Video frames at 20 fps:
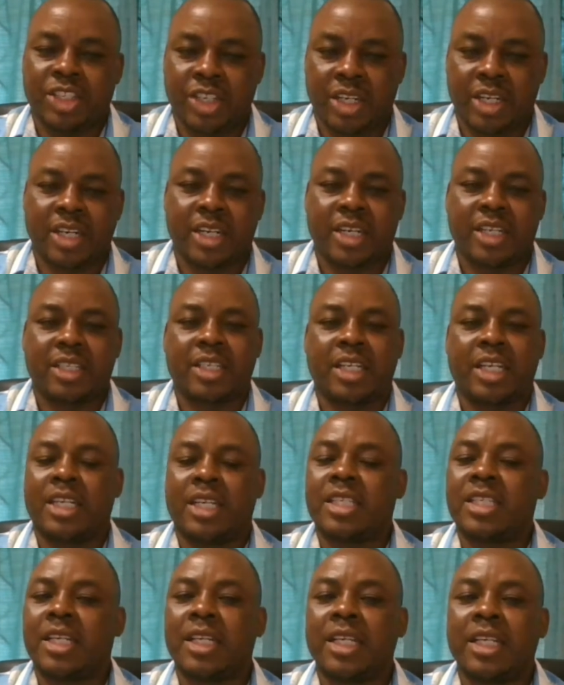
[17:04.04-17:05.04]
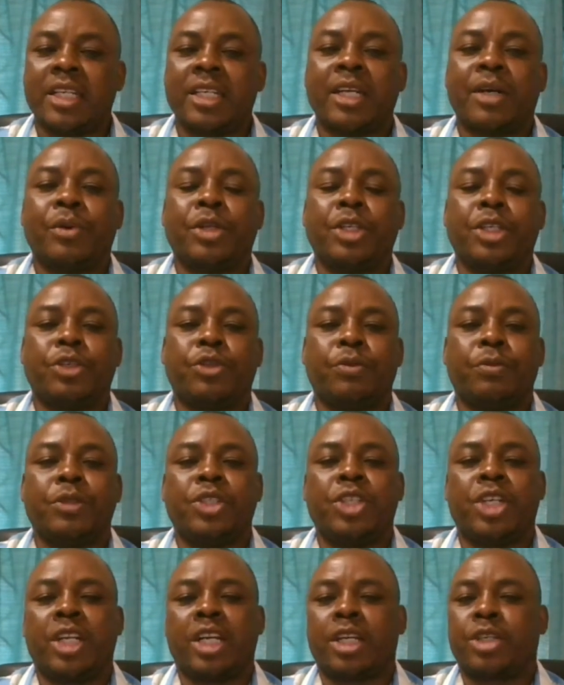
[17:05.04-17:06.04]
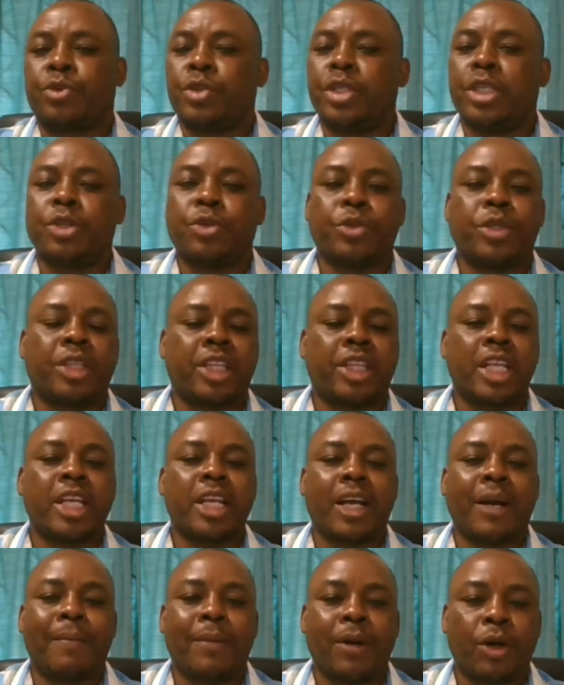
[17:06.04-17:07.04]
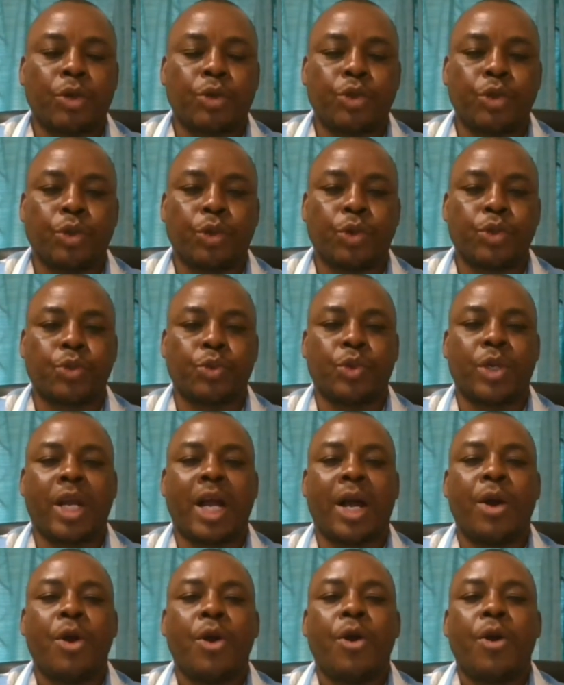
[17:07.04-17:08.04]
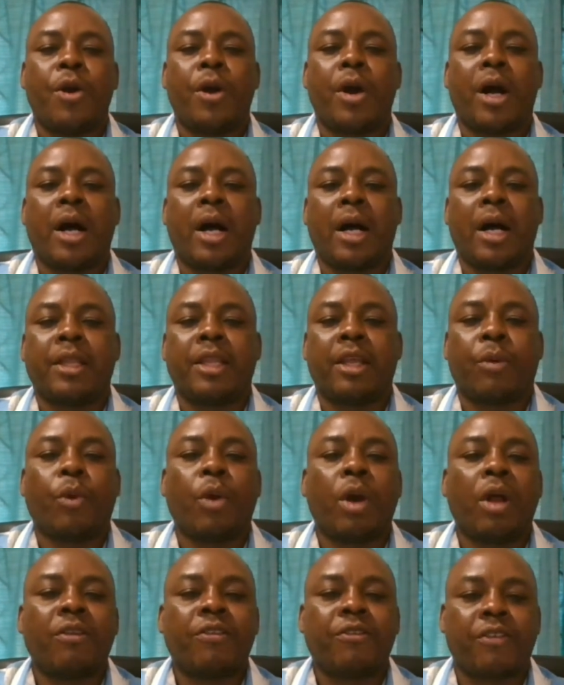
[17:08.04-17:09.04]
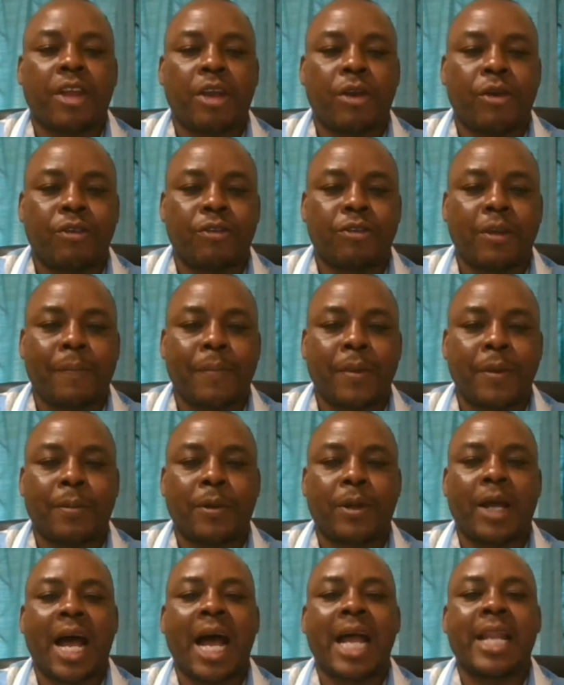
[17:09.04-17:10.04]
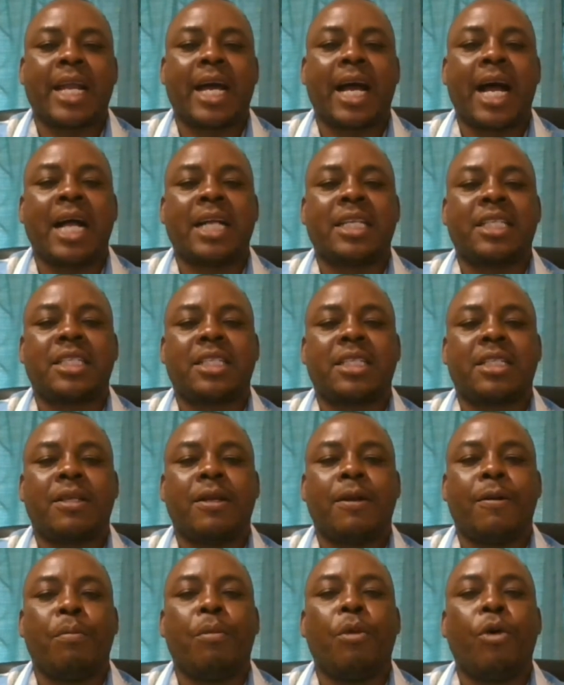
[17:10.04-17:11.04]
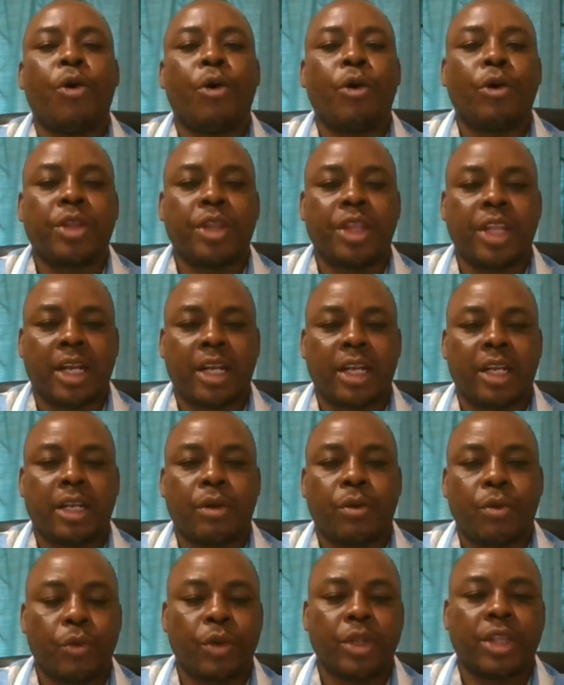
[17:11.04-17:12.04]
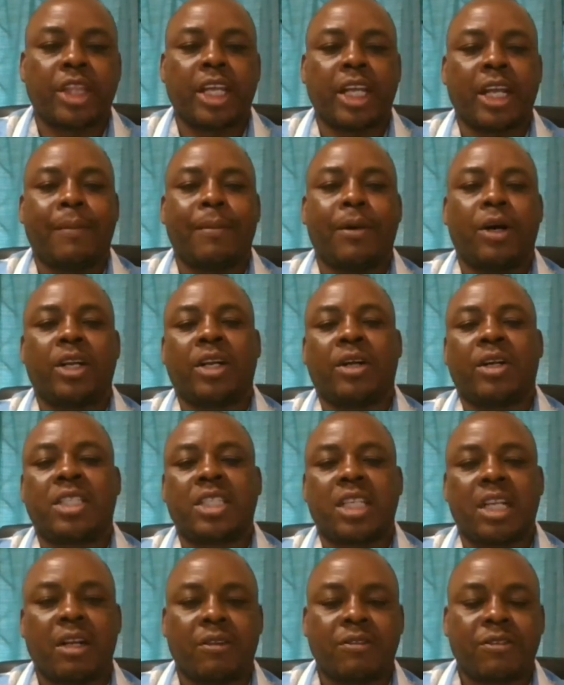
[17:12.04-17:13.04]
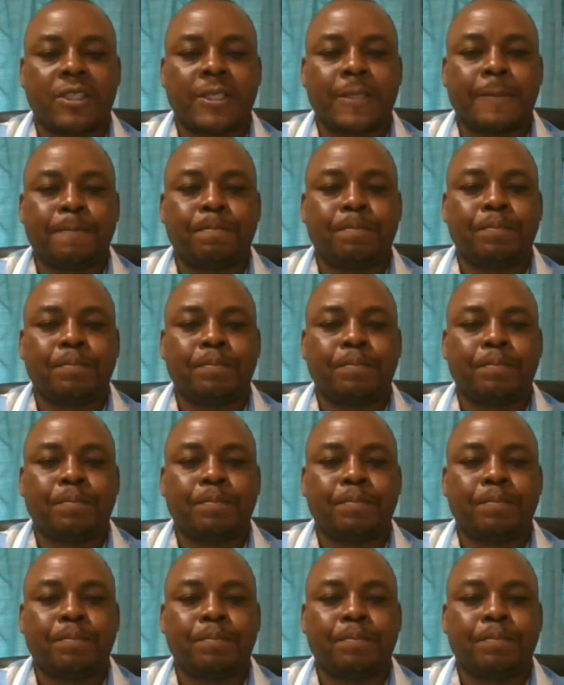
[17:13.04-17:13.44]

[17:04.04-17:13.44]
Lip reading: generous. And as a leader, we need to be generous. We need to think about those who are the welfare of the people under us more than we think about ourselves.